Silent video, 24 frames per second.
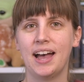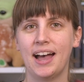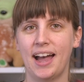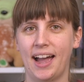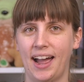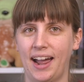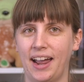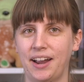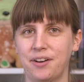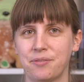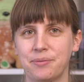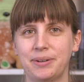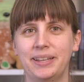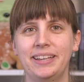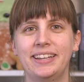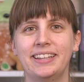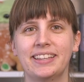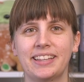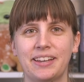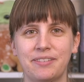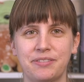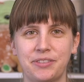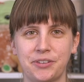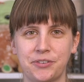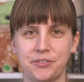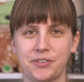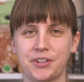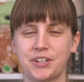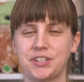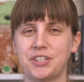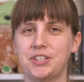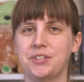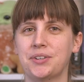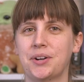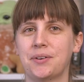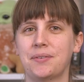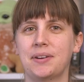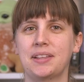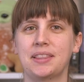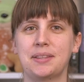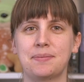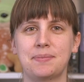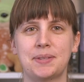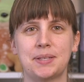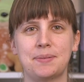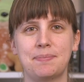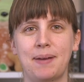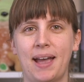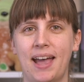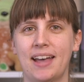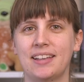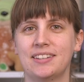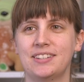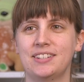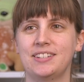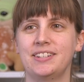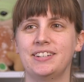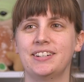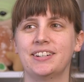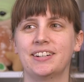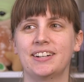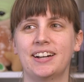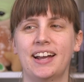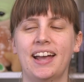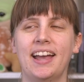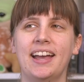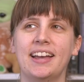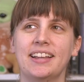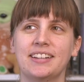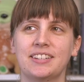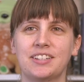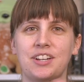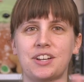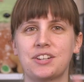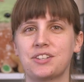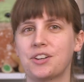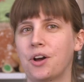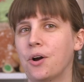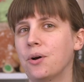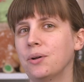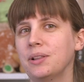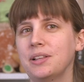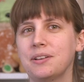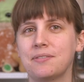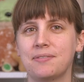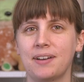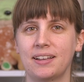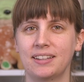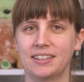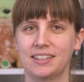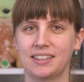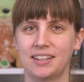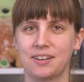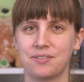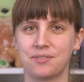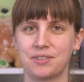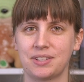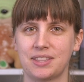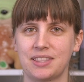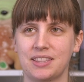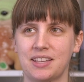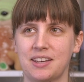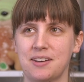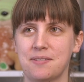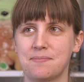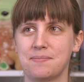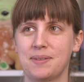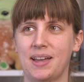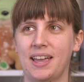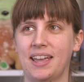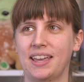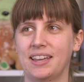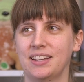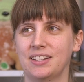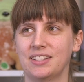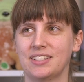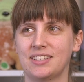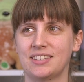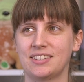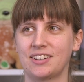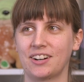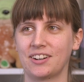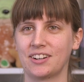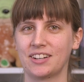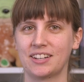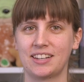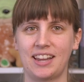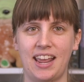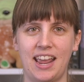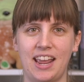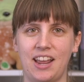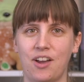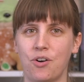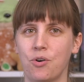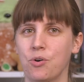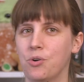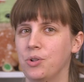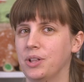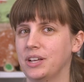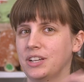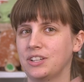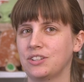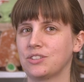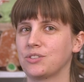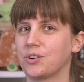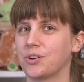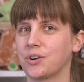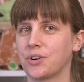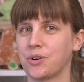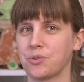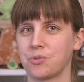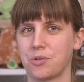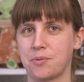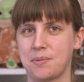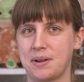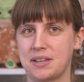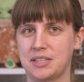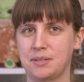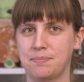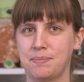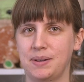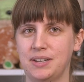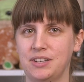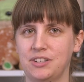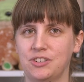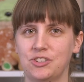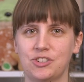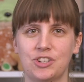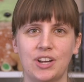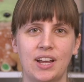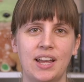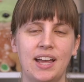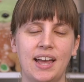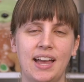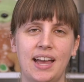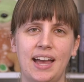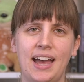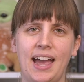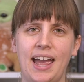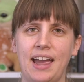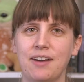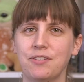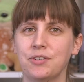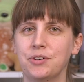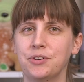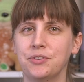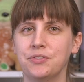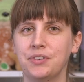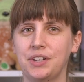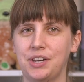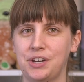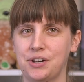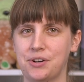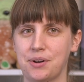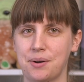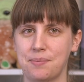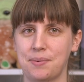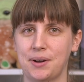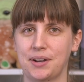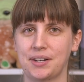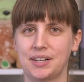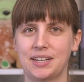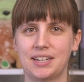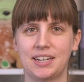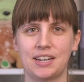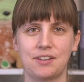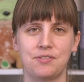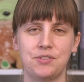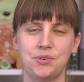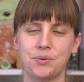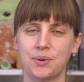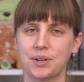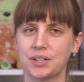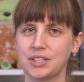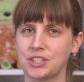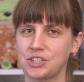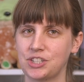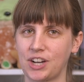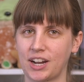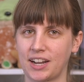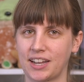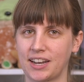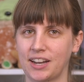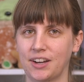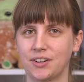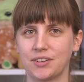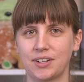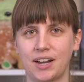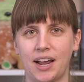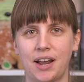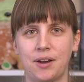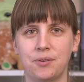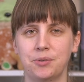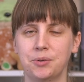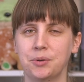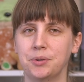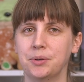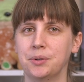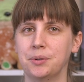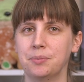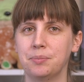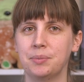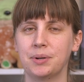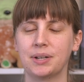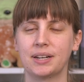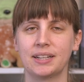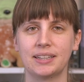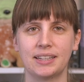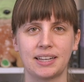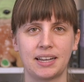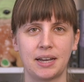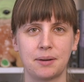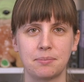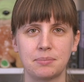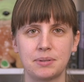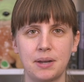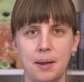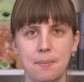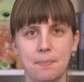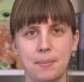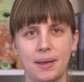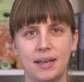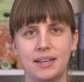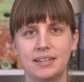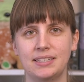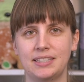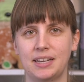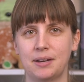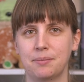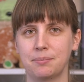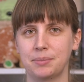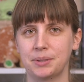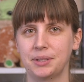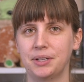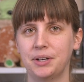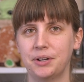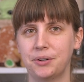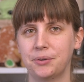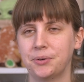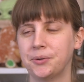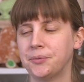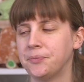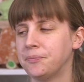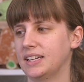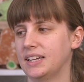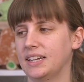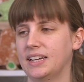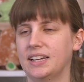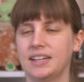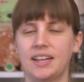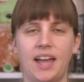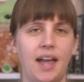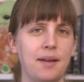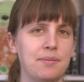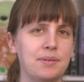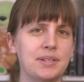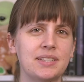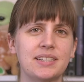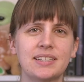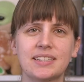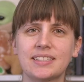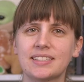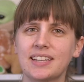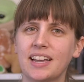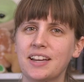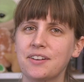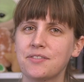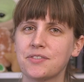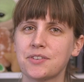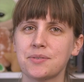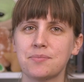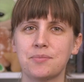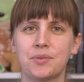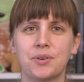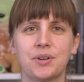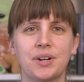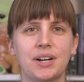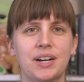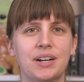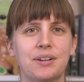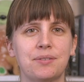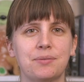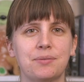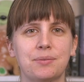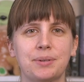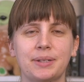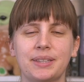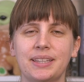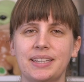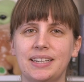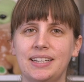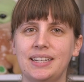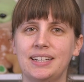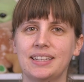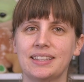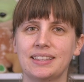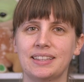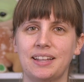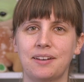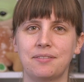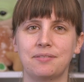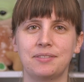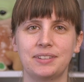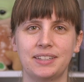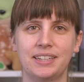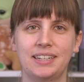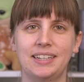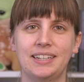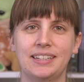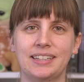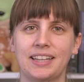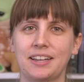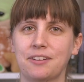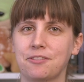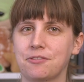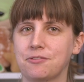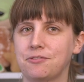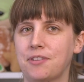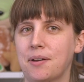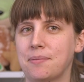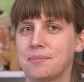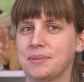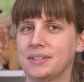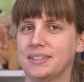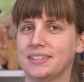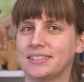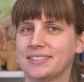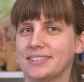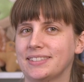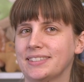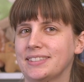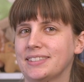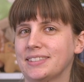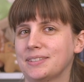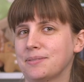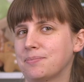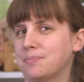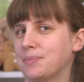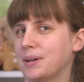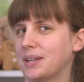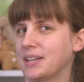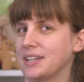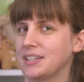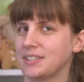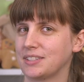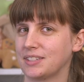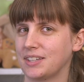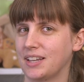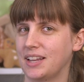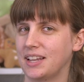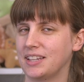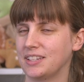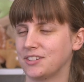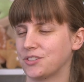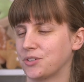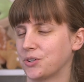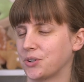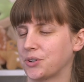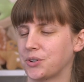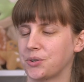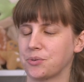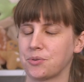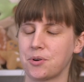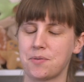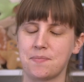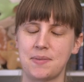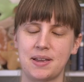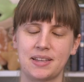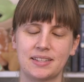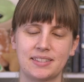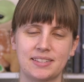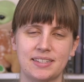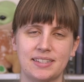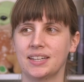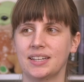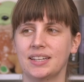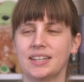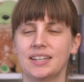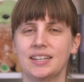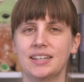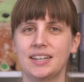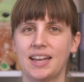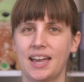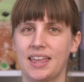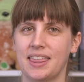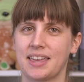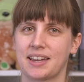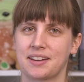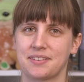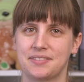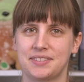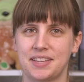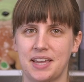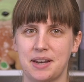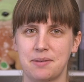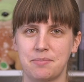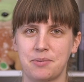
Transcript: I really loved the first 2. I read them this past year and totally fell in love with them and started a whole historical romance binge. I have a whole video about it if you want to check it out. I will put a link up top and down below. I'm just excited for more really lovely, like feminist but historical romances. I think I've said it